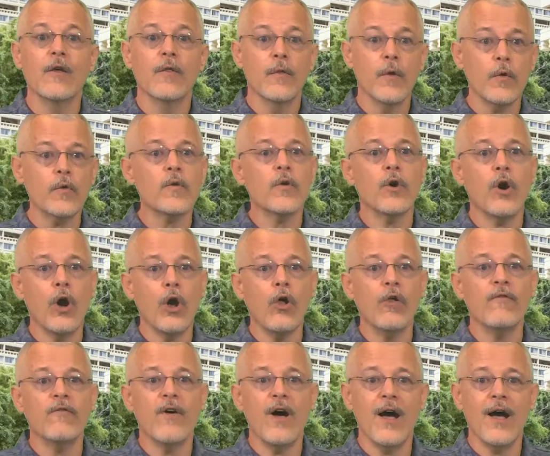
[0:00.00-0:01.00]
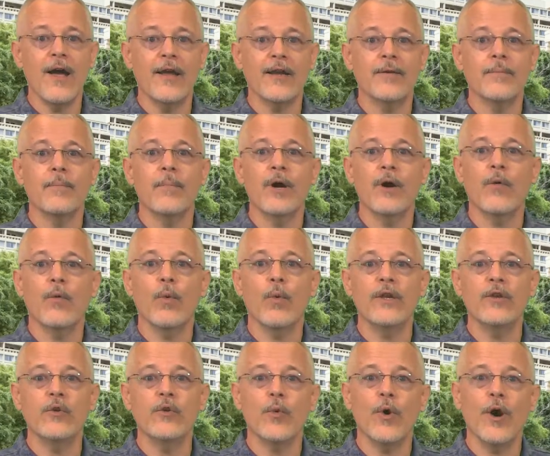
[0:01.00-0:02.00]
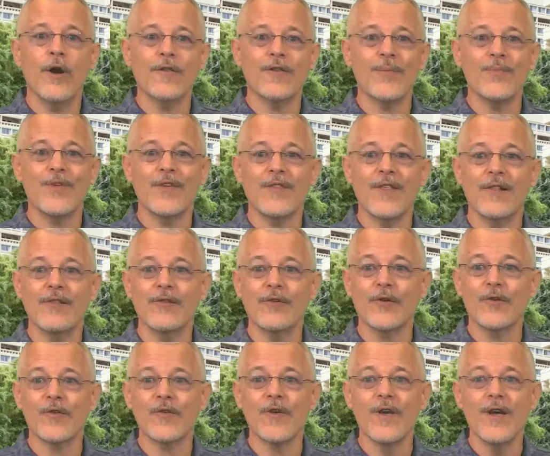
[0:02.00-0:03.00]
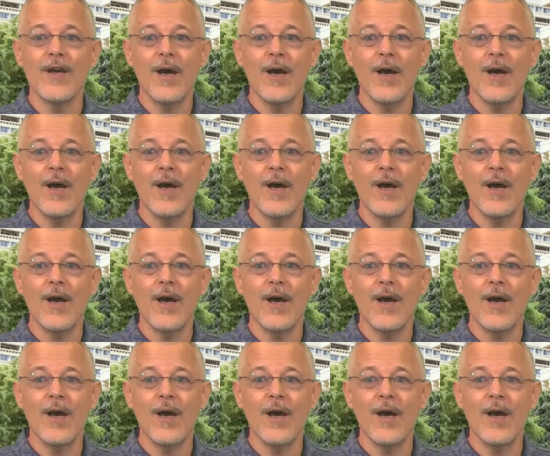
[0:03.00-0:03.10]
Those are all fine, but when you want something that looks